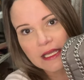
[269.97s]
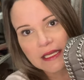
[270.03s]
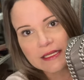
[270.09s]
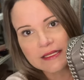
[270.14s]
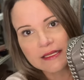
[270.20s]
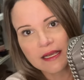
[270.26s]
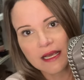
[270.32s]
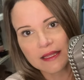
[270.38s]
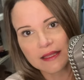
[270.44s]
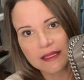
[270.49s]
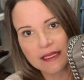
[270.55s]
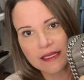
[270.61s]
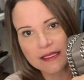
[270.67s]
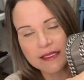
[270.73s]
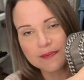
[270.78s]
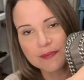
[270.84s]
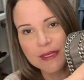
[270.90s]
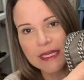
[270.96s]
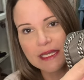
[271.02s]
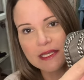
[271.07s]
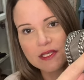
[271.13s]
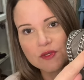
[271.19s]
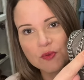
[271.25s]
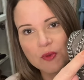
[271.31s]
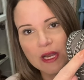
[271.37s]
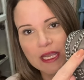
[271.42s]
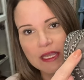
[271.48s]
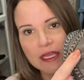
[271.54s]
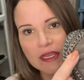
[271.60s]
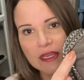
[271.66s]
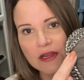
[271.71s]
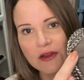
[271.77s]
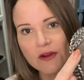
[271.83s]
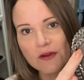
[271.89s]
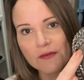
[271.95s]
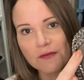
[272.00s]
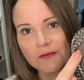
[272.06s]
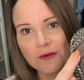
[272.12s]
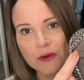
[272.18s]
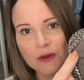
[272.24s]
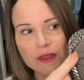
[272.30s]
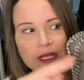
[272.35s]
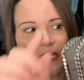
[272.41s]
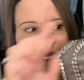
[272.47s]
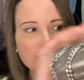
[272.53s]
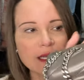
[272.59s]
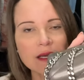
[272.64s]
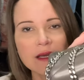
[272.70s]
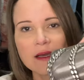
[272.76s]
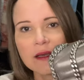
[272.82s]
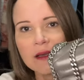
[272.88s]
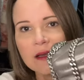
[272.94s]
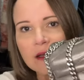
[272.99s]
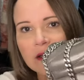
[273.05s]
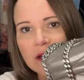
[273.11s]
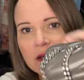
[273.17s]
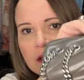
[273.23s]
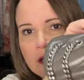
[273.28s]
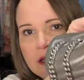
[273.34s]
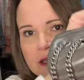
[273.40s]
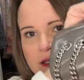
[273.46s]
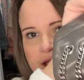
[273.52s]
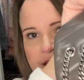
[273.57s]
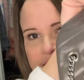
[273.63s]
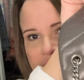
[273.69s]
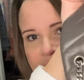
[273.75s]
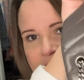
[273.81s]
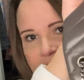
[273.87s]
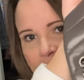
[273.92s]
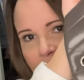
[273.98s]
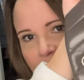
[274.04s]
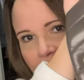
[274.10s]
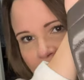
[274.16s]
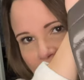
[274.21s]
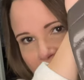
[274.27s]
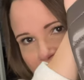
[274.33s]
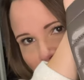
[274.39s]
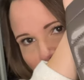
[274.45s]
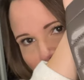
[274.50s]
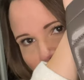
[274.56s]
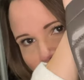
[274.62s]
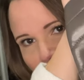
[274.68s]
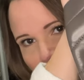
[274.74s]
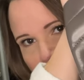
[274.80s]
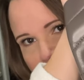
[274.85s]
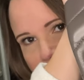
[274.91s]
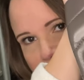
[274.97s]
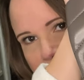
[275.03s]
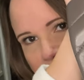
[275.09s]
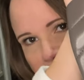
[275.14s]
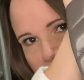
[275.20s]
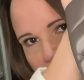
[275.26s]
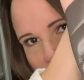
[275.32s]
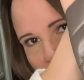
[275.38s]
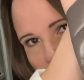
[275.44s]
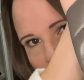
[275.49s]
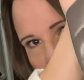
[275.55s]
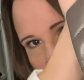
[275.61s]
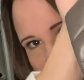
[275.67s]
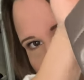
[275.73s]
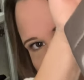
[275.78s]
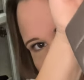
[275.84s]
It's got this piece right here for the seam, and you can see there is a